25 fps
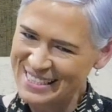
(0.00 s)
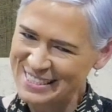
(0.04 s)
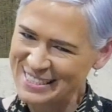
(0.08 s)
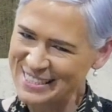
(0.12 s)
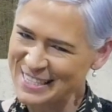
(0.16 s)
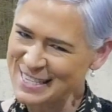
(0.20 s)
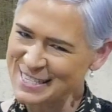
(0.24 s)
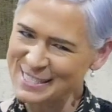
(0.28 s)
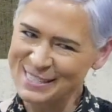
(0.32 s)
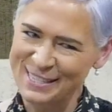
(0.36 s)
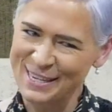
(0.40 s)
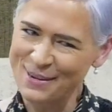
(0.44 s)

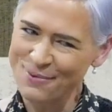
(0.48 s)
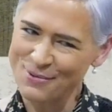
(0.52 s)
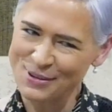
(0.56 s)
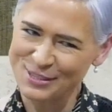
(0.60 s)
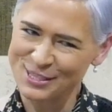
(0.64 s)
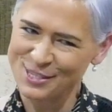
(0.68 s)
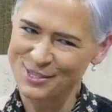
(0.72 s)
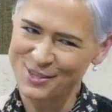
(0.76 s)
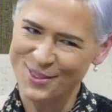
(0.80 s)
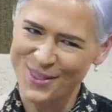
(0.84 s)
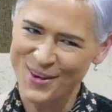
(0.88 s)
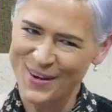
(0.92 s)
Since he
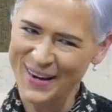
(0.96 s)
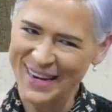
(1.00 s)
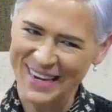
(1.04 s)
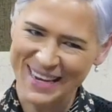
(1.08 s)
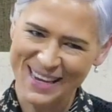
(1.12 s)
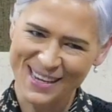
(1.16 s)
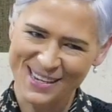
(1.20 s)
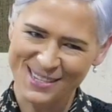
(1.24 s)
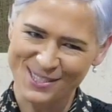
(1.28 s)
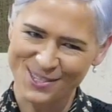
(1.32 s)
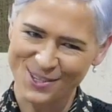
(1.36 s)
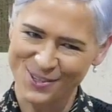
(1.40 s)
was 3
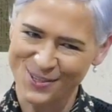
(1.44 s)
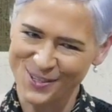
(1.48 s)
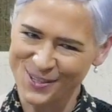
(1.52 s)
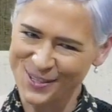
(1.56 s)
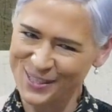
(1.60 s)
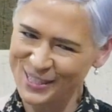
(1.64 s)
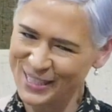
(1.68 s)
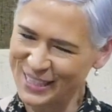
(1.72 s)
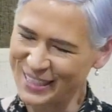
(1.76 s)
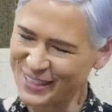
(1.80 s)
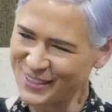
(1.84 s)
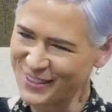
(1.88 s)
years
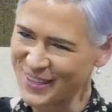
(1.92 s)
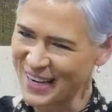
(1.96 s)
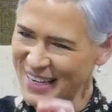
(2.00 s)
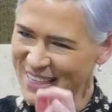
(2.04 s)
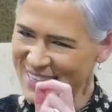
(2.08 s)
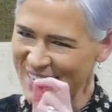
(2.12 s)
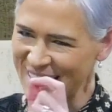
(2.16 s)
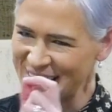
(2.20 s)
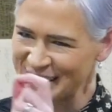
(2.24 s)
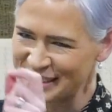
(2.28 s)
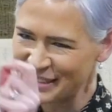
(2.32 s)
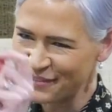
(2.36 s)
old, he could
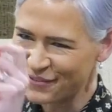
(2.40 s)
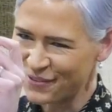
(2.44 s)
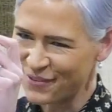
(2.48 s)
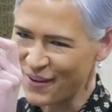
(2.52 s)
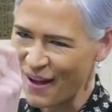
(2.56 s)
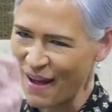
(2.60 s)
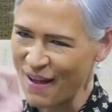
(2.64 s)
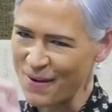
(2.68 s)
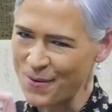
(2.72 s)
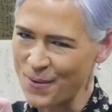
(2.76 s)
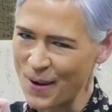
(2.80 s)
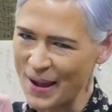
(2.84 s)

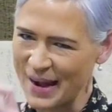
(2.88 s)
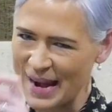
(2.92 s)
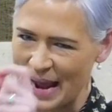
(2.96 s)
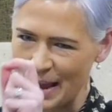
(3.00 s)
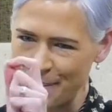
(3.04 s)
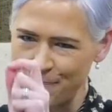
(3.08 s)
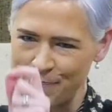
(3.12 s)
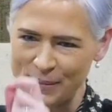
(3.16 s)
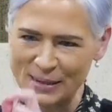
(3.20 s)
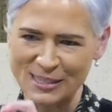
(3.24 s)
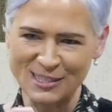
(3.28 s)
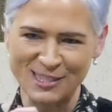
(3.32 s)
identify what
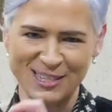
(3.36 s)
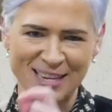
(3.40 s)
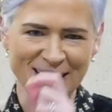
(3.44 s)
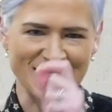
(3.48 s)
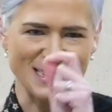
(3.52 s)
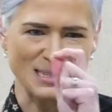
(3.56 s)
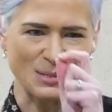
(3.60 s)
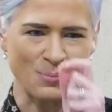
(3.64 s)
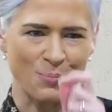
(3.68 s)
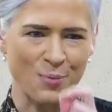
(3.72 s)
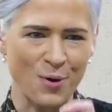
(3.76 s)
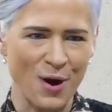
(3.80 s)
happens
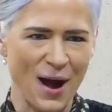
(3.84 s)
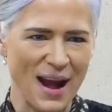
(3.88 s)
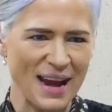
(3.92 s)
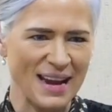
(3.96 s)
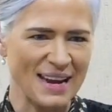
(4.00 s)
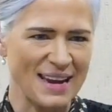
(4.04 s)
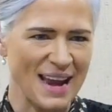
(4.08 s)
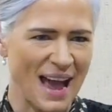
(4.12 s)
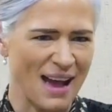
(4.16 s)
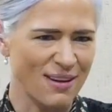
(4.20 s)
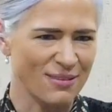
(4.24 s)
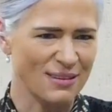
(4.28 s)
in his
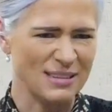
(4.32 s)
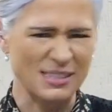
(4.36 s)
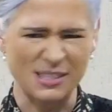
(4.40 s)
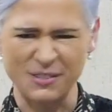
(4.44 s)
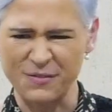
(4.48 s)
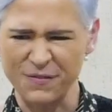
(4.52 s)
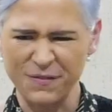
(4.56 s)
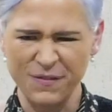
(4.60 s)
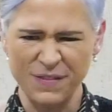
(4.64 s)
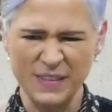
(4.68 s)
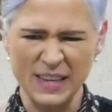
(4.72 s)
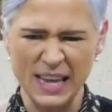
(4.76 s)
brain, how
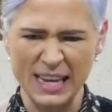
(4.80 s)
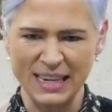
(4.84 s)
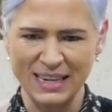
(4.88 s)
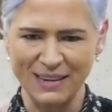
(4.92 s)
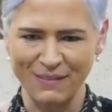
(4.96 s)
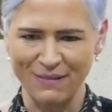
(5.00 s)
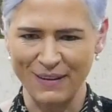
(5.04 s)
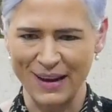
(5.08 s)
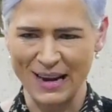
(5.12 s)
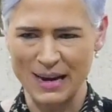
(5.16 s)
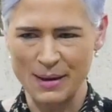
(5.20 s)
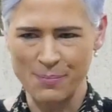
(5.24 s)
does fear
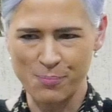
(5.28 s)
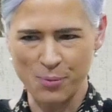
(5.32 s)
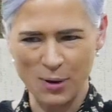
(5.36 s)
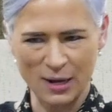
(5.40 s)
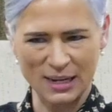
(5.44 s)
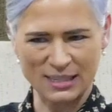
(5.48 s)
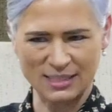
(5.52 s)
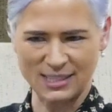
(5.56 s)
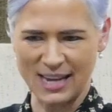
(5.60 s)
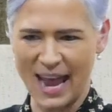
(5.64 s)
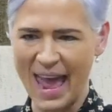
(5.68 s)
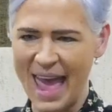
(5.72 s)
develop,
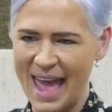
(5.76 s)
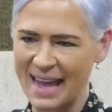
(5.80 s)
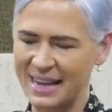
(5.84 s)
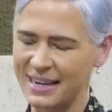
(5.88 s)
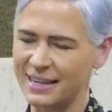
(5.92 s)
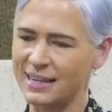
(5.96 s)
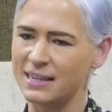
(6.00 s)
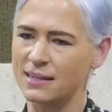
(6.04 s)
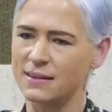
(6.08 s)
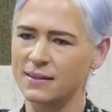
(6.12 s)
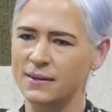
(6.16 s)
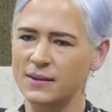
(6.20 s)
what does
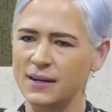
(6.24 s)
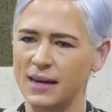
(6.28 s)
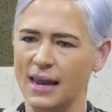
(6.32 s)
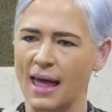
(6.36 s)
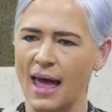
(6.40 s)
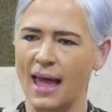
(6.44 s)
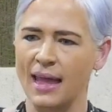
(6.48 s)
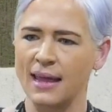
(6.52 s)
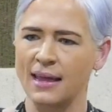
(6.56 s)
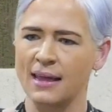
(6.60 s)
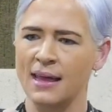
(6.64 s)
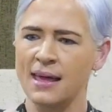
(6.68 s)
anger look
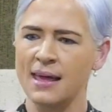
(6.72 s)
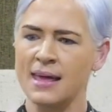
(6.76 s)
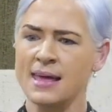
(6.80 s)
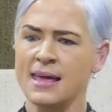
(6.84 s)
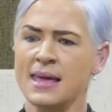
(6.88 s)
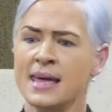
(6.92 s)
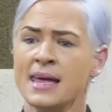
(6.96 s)
like.